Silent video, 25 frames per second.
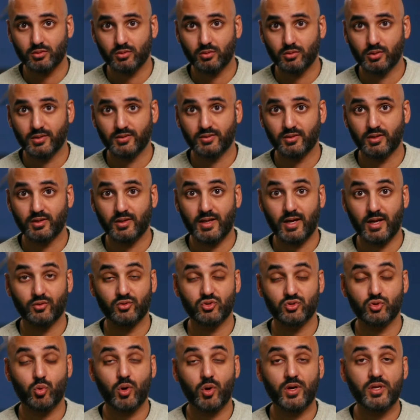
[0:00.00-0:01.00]
So let's say now it's
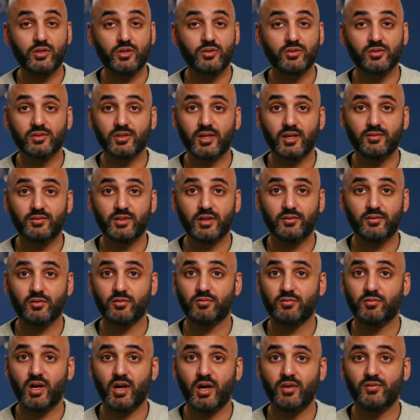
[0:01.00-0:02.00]
20 years left after
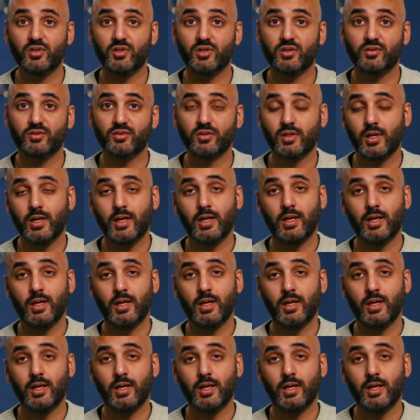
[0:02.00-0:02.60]
5 years,